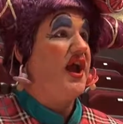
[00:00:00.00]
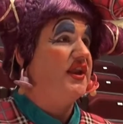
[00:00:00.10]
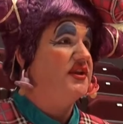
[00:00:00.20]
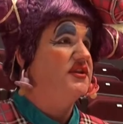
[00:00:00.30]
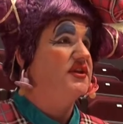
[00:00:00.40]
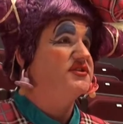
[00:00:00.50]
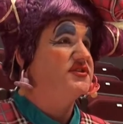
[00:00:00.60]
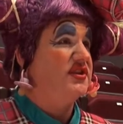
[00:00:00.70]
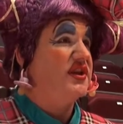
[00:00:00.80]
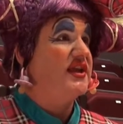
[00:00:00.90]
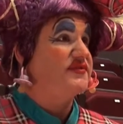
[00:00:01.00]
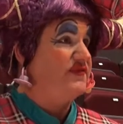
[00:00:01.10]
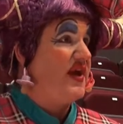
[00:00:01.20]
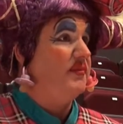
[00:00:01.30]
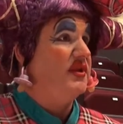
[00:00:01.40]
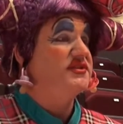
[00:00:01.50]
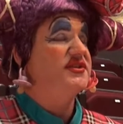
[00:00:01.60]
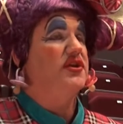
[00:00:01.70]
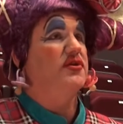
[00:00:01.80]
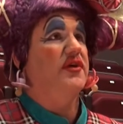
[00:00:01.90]
and certainly as families,
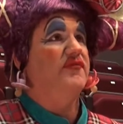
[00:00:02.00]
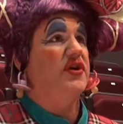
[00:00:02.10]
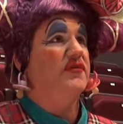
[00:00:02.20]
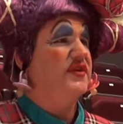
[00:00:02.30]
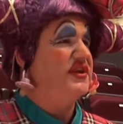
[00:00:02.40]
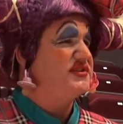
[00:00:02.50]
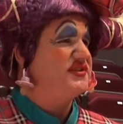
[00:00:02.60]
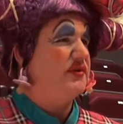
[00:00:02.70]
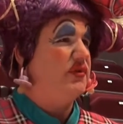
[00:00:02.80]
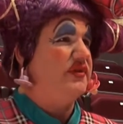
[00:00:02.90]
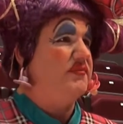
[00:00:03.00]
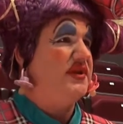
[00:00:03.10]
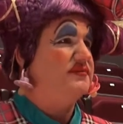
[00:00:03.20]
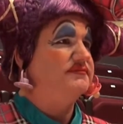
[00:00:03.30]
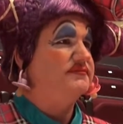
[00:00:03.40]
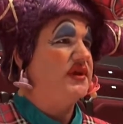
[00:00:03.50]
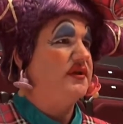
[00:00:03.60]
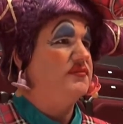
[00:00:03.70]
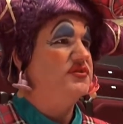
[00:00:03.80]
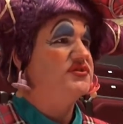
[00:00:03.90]
they don't come very often, unless it's like one of the big kind
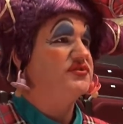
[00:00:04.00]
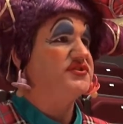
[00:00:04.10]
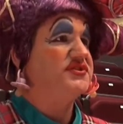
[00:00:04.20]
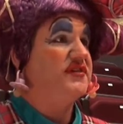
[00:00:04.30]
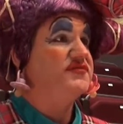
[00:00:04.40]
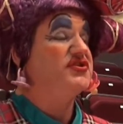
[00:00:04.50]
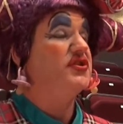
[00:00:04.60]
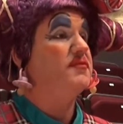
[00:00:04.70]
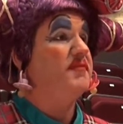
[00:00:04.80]
of musicals and stuff. Yes. So